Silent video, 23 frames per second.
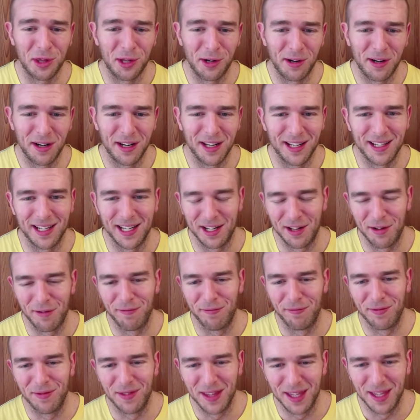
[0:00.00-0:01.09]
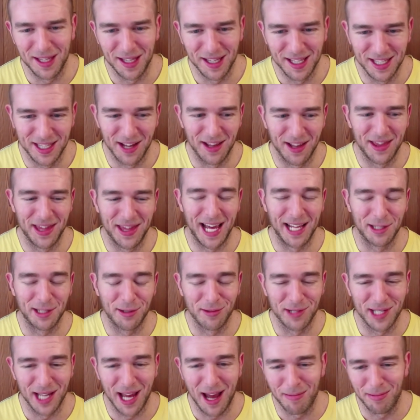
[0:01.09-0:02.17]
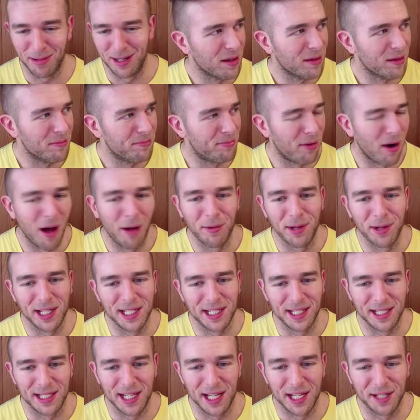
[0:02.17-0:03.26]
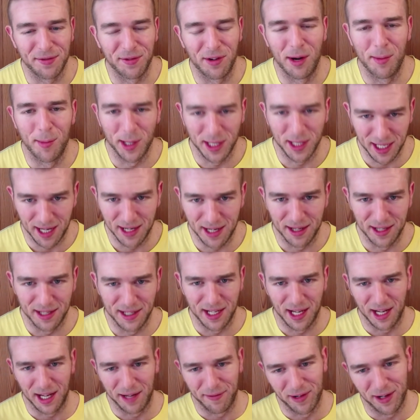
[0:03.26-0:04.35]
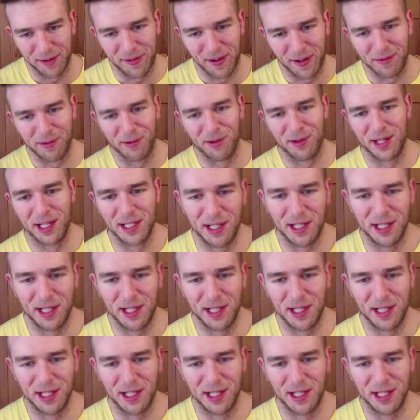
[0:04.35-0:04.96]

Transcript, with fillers: thirty, and you've th- that's what's happened. Probably a success for him at the end of the day, even if everyone thinks